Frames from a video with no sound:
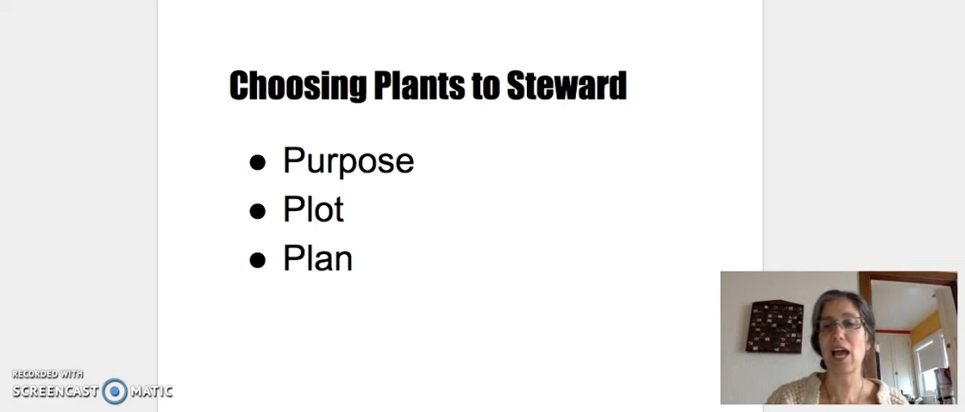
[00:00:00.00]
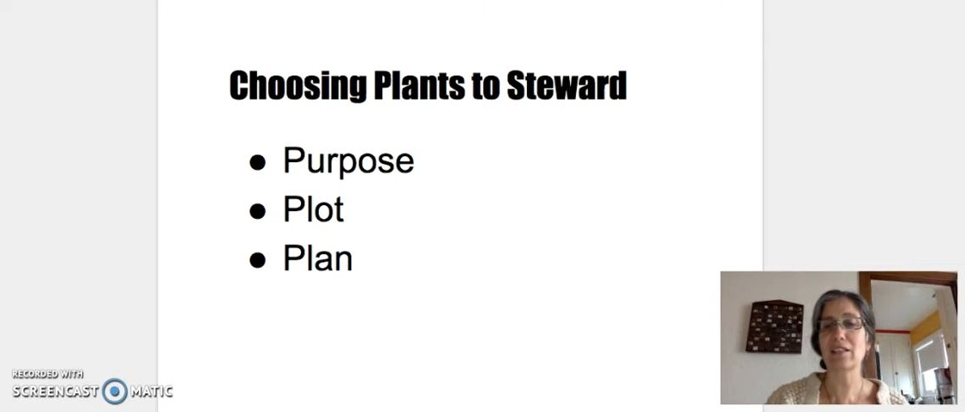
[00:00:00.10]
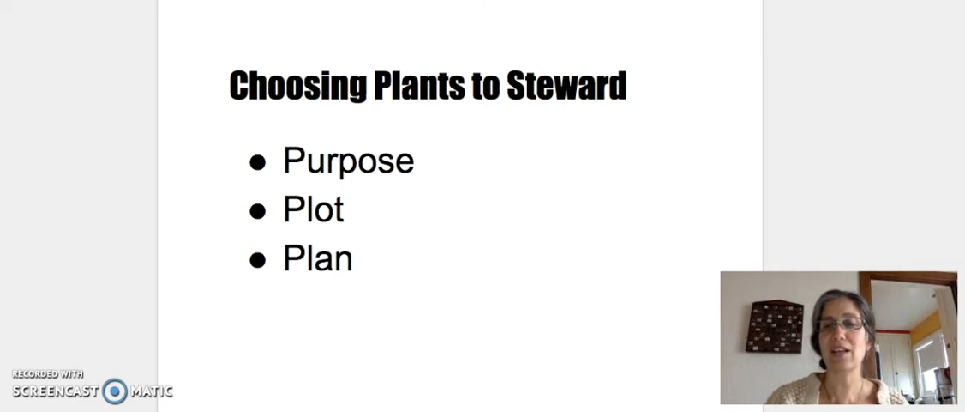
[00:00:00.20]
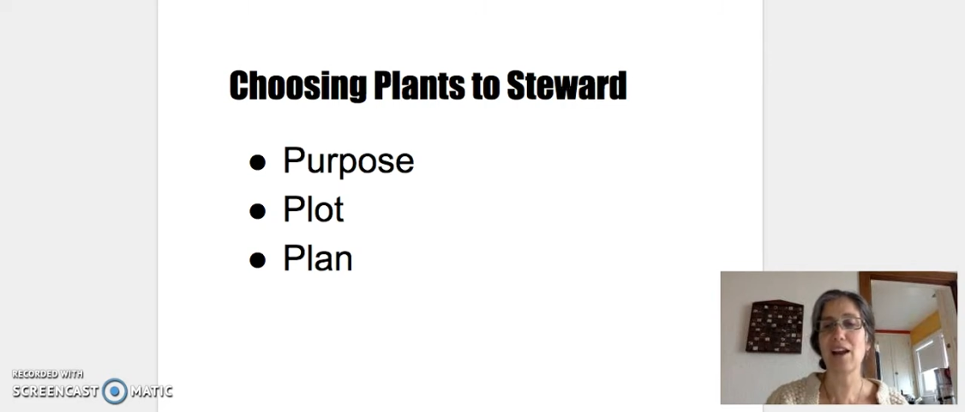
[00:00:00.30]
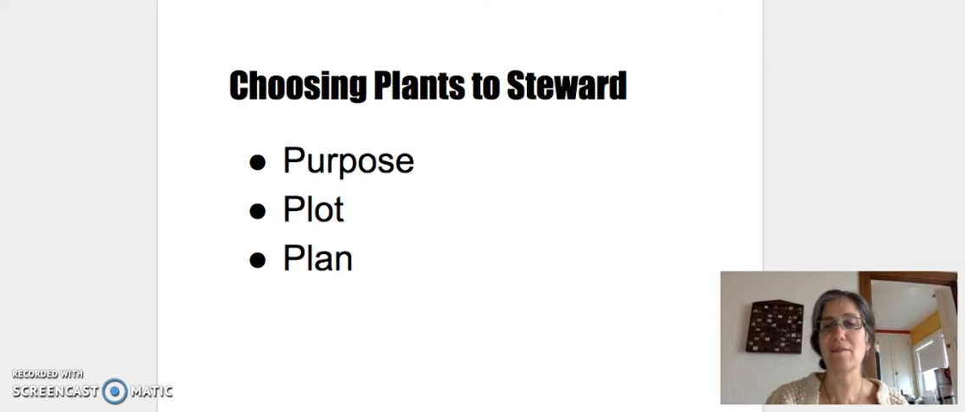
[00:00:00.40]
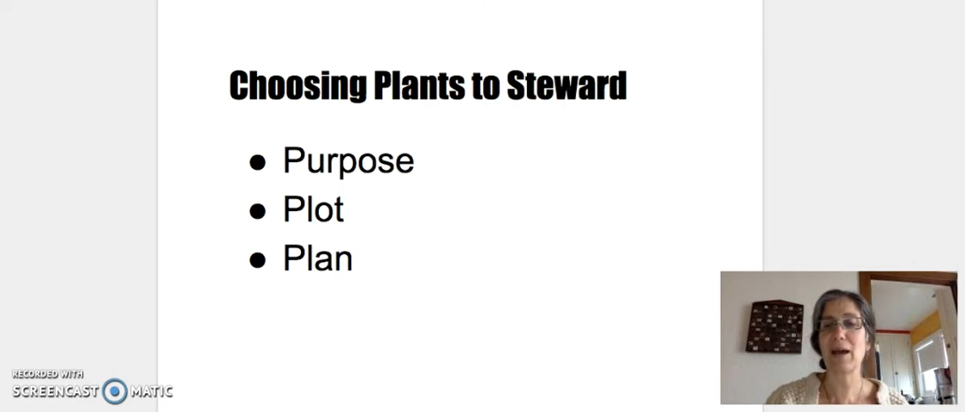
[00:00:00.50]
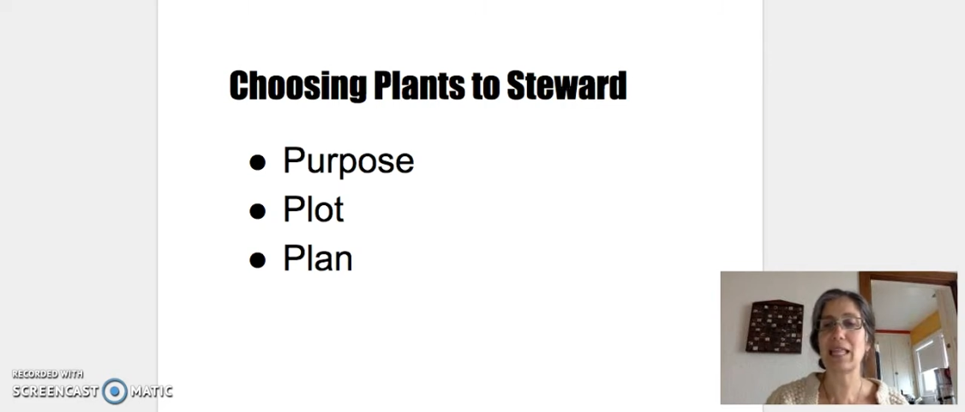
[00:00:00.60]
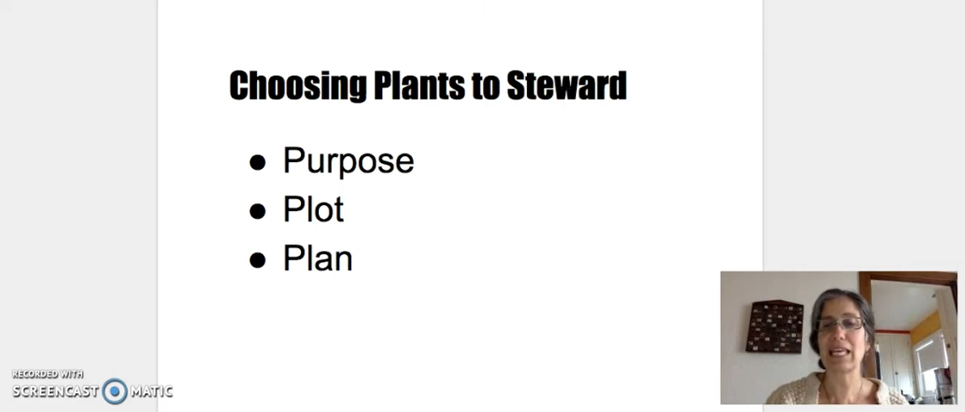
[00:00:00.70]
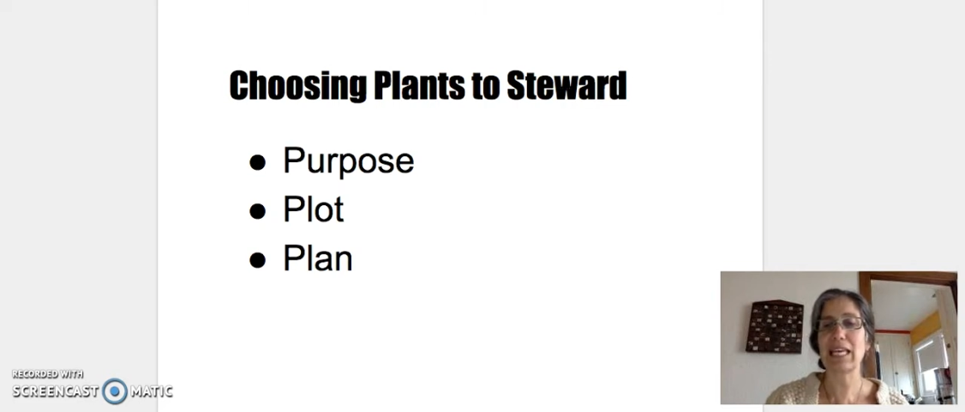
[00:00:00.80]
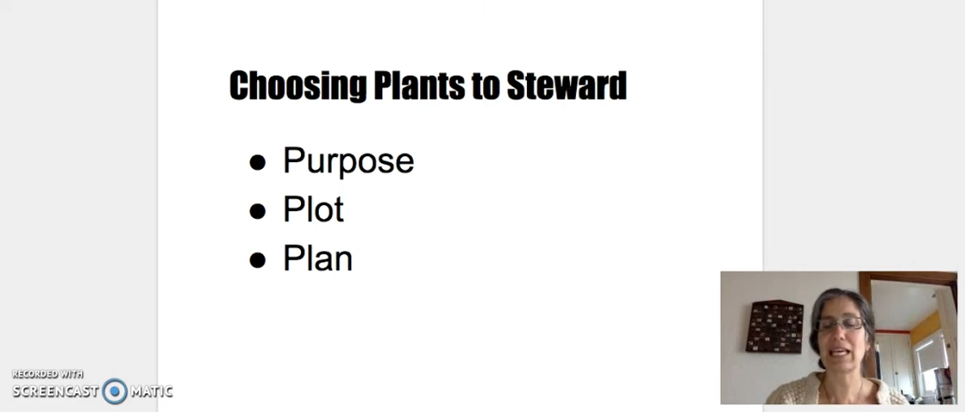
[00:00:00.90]
as kind of my
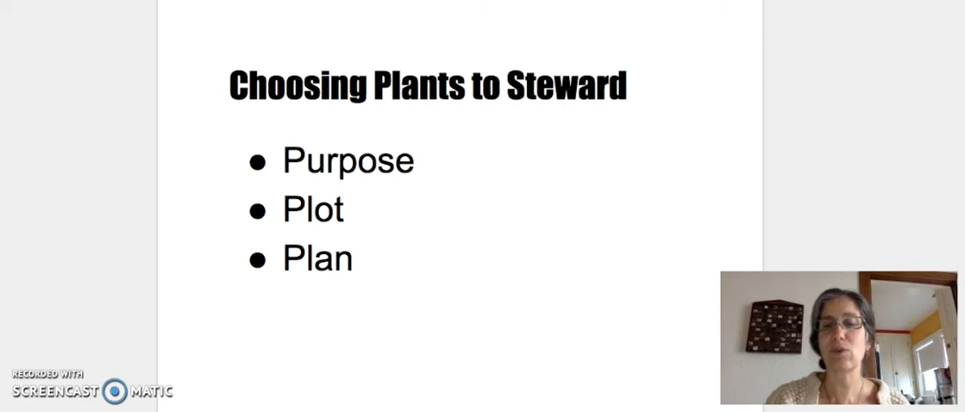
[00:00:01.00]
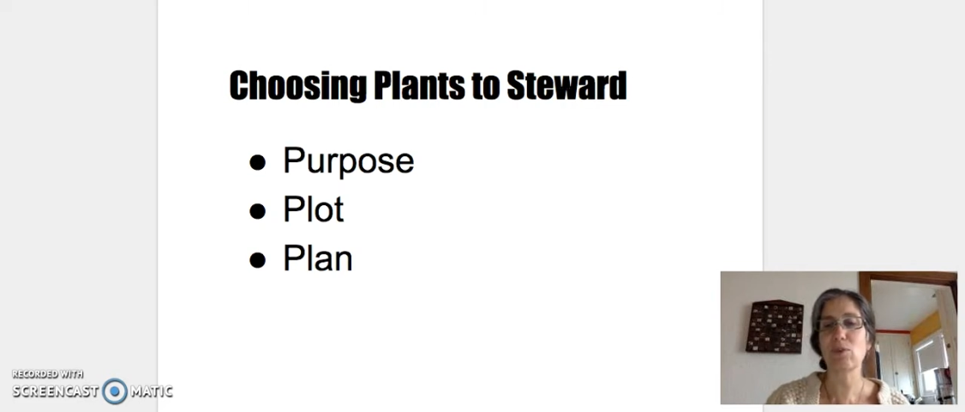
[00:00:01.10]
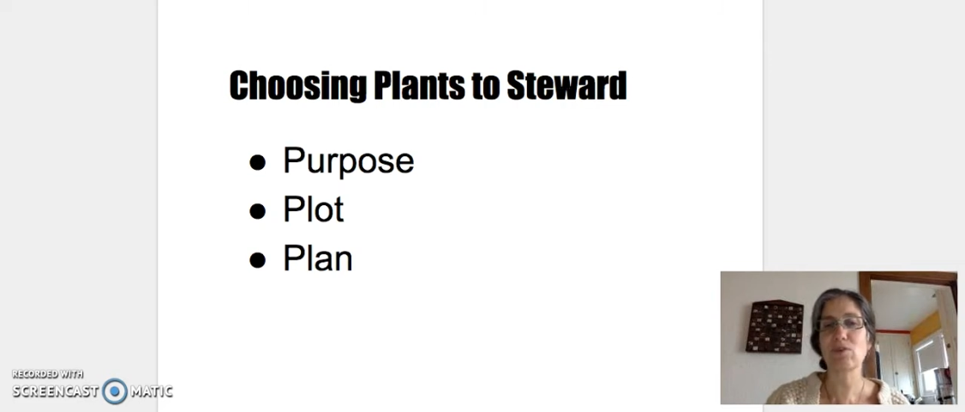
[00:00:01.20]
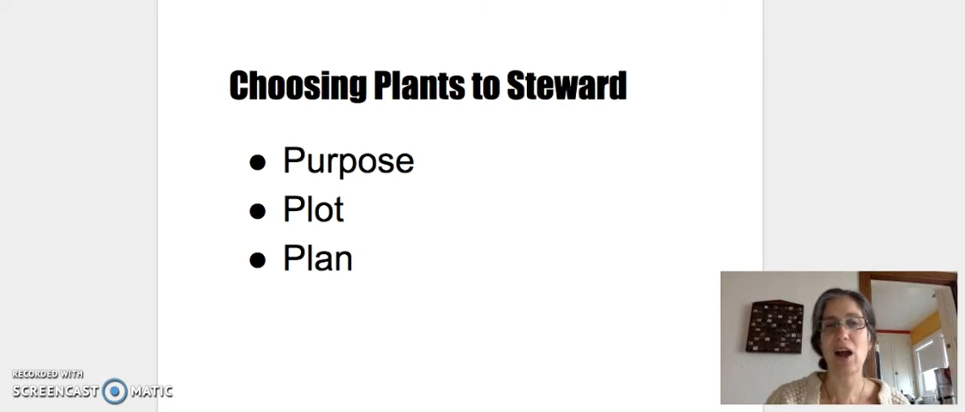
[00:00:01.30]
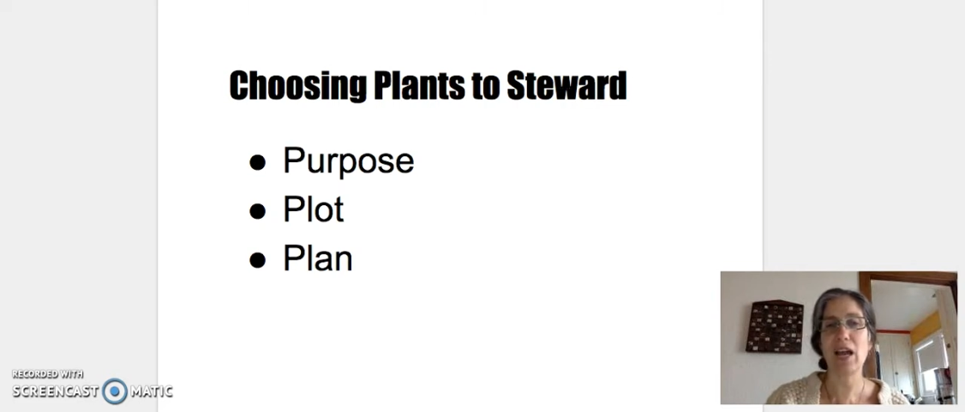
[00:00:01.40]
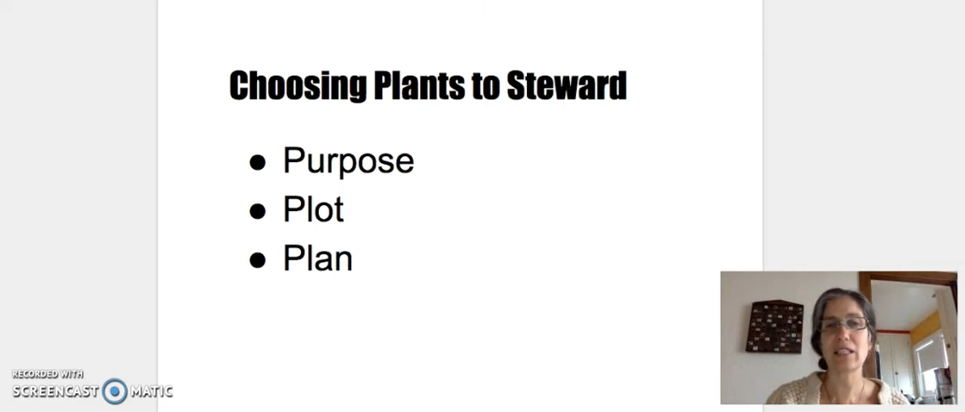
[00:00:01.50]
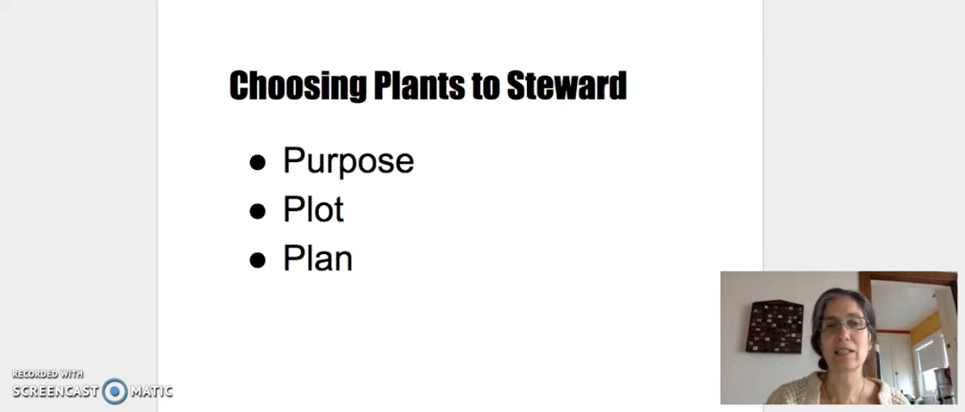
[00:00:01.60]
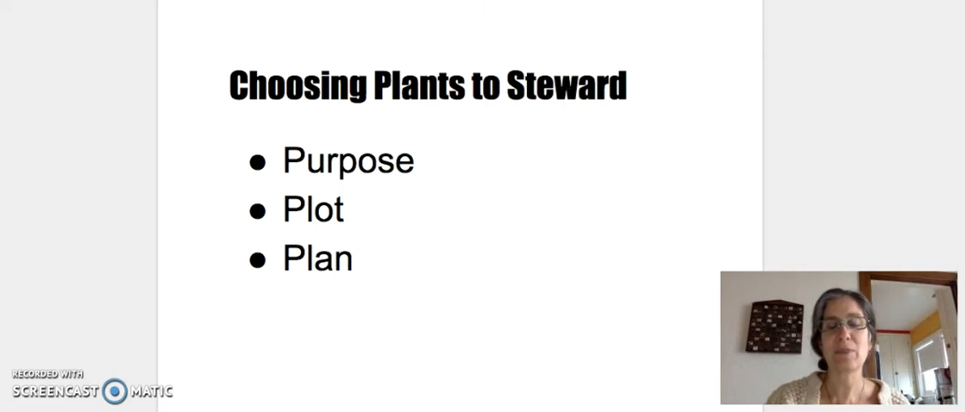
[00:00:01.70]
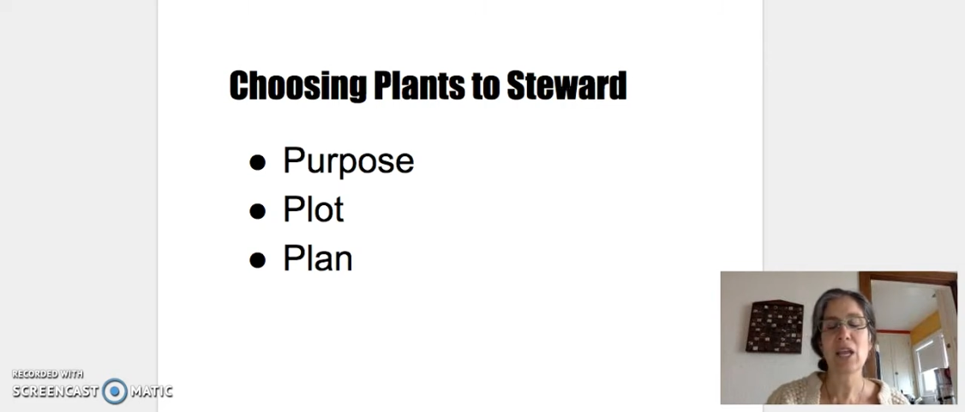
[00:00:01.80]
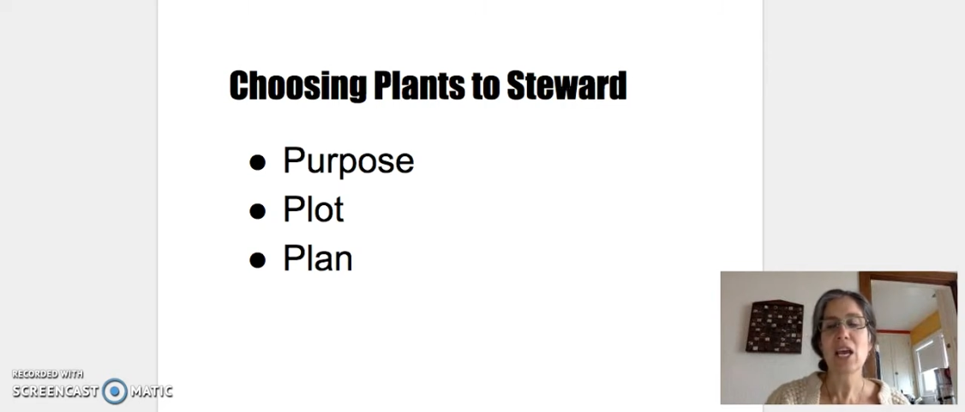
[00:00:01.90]
thinking refines.